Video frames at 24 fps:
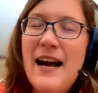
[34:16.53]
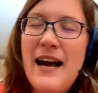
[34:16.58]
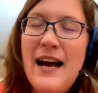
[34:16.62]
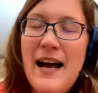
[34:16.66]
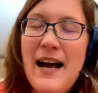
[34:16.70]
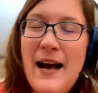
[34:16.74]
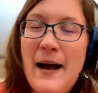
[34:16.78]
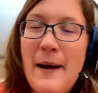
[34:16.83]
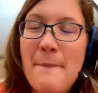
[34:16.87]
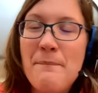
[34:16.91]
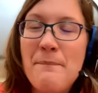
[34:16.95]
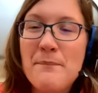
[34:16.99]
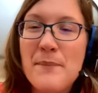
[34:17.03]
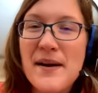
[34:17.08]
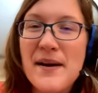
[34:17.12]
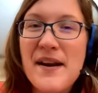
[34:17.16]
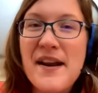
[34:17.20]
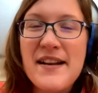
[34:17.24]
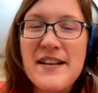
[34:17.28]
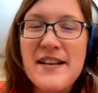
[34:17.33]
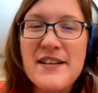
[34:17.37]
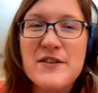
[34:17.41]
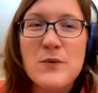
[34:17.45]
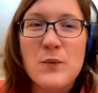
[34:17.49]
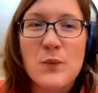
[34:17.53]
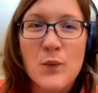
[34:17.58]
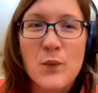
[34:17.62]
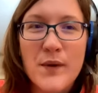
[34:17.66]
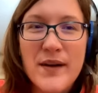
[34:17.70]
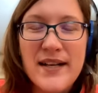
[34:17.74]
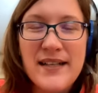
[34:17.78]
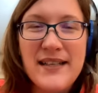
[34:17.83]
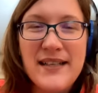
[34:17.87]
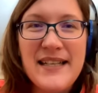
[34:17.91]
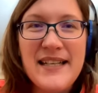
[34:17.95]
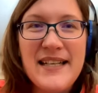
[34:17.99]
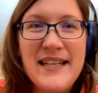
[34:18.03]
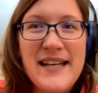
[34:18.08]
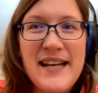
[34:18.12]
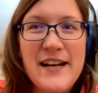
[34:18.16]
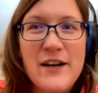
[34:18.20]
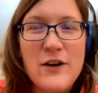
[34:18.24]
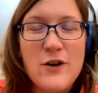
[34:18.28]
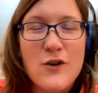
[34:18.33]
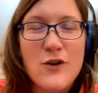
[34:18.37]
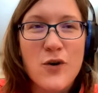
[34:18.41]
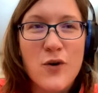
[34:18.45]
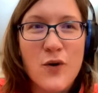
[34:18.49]
But it is really
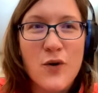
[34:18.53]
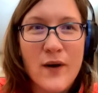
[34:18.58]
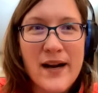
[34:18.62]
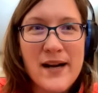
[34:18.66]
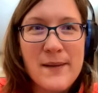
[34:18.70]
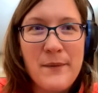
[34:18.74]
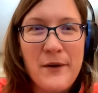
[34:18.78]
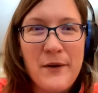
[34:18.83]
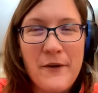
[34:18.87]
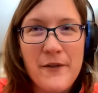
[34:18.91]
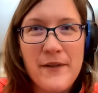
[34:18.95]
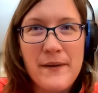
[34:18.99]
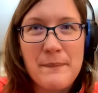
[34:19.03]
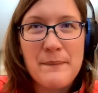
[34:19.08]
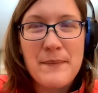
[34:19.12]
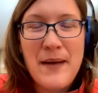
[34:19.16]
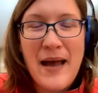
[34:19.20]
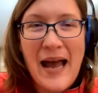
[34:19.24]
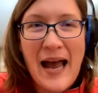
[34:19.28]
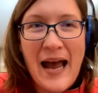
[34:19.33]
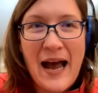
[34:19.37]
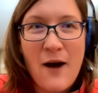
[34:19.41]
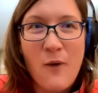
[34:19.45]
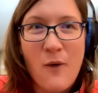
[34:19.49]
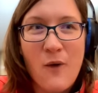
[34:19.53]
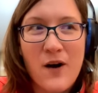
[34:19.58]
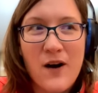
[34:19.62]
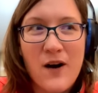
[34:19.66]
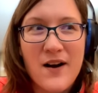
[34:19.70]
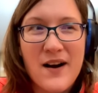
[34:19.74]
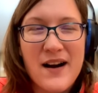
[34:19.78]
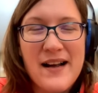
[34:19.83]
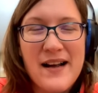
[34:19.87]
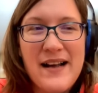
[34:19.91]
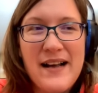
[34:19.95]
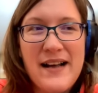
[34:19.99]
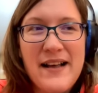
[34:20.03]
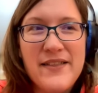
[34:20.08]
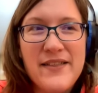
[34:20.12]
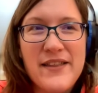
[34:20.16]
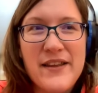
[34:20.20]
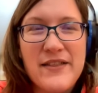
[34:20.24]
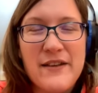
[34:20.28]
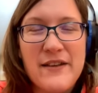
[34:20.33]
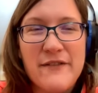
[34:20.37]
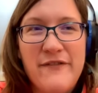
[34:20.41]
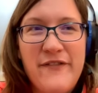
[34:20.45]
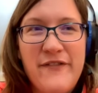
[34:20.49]
incredible the power
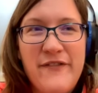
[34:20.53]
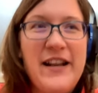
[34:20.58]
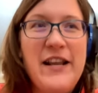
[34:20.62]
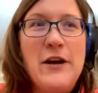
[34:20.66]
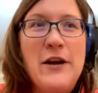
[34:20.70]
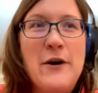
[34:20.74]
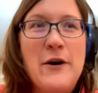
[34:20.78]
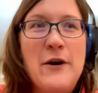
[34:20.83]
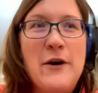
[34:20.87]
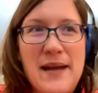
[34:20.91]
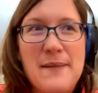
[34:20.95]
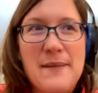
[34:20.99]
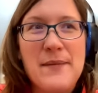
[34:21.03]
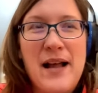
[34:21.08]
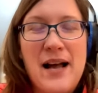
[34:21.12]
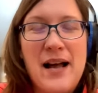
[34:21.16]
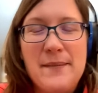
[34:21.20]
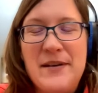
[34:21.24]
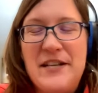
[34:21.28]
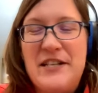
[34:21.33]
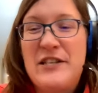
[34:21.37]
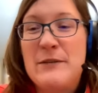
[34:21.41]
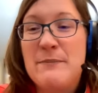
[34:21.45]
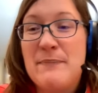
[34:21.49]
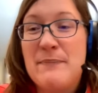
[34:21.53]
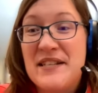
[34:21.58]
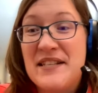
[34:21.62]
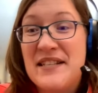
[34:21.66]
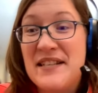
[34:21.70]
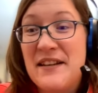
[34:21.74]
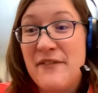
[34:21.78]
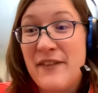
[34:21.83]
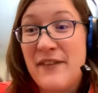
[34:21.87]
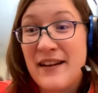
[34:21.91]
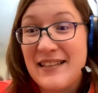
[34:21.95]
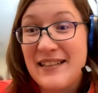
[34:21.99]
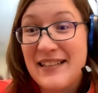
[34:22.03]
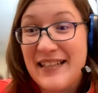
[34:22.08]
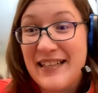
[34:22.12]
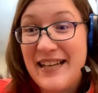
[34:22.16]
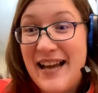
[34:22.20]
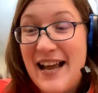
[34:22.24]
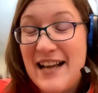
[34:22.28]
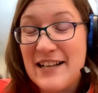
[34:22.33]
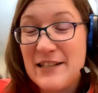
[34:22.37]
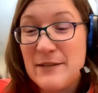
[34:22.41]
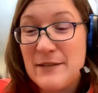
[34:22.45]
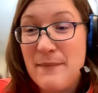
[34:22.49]
that the video game lobby
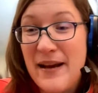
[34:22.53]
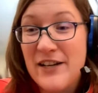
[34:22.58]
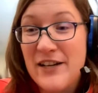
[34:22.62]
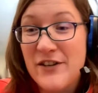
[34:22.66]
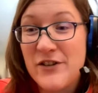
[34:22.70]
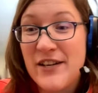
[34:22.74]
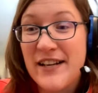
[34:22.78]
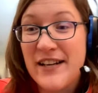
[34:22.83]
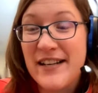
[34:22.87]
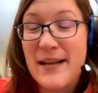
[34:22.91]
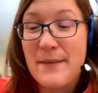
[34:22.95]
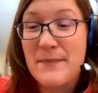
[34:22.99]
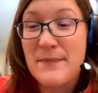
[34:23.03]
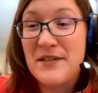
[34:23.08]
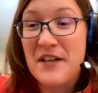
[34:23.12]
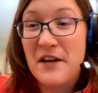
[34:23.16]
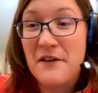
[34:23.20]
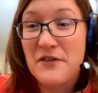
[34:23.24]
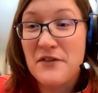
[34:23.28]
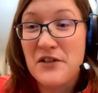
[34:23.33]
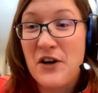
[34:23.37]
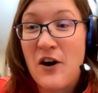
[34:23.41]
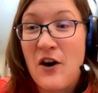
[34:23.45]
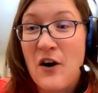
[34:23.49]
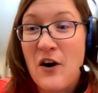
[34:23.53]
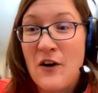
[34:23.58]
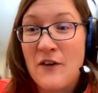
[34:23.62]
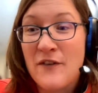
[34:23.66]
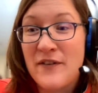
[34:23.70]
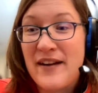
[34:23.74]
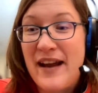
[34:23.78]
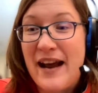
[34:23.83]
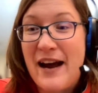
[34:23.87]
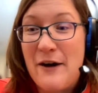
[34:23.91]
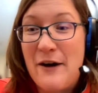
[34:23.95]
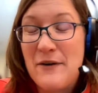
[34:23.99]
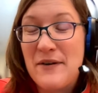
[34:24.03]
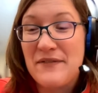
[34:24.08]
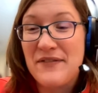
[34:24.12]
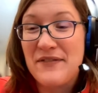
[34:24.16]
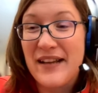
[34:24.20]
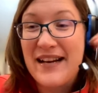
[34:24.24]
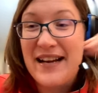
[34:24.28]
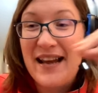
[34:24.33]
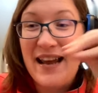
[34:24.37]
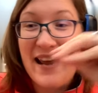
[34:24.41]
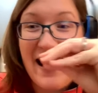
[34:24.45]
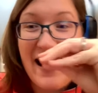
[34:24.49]
specifically has managed to get themselves carved out of
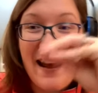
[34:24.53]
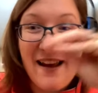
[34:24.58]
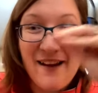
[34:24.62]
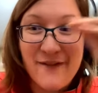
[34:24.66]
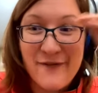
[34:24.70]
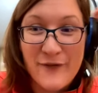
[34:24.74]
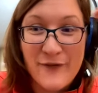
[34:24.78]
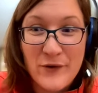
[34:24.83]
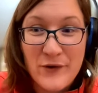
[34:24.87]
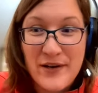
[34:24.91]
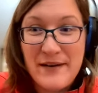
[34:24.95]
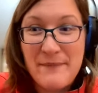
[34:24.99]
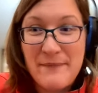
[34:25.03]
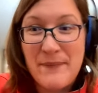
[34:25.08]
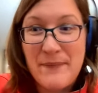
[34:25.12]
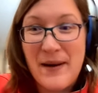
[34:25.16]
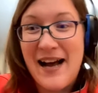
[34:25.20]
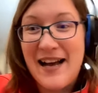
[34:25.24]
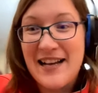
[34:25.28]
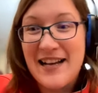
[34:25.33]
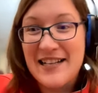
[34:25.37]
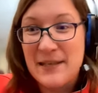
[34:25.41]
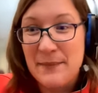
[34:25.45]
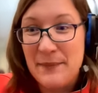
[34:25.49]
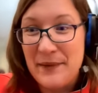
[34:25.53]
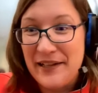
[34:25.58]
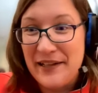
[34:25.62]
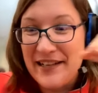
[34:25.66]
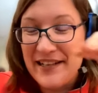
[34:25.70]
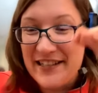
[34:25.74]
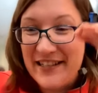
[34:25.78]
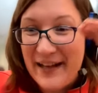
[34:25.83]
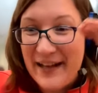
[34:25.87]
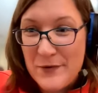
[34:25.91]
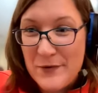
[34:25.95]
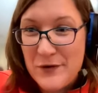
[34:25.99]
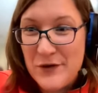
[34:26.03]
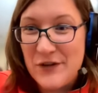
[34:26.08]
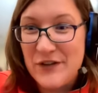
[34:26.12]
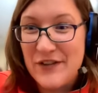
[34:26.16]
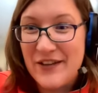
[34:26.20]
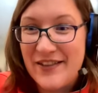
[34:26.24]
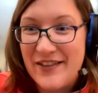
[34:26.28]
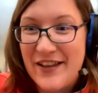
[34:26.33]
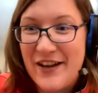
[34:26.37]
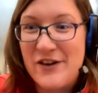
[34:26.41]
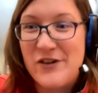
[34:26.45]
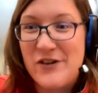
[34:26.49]
like every possible
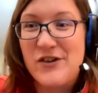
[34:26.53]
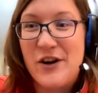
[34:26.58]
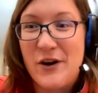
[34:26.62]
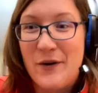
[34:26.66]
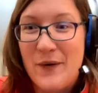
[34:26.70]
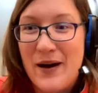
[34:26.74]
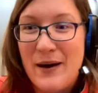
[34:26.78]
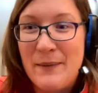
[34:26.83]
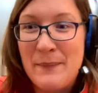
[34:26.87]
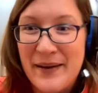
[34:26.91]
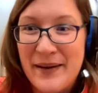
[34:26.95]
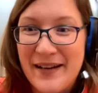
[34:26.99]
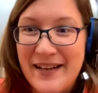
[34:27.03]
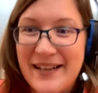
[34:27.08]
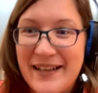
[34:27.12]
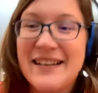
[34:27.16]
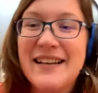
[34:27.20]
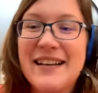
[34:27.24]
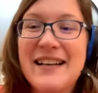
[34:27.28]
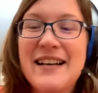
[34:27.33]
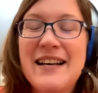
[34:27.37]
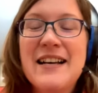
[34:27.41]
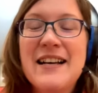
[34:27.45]
exemption that they show up in.